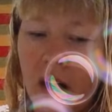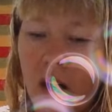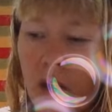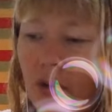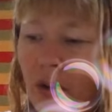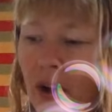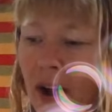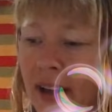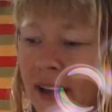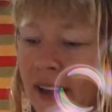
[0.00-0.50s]

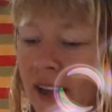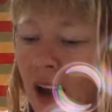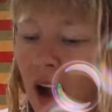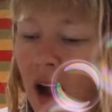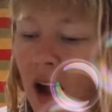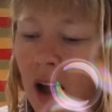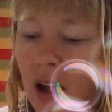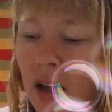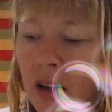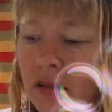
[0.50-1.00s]
Alrighty,
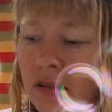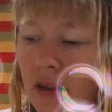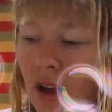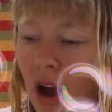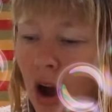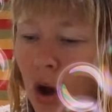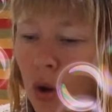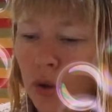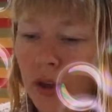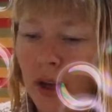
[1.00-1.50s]
I'll
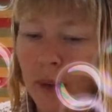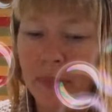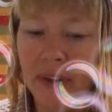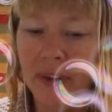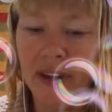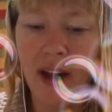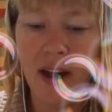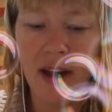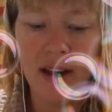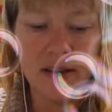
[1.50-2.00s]
hold up the
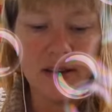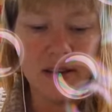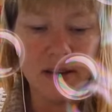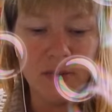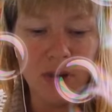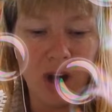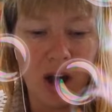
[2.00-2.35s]
cards I'm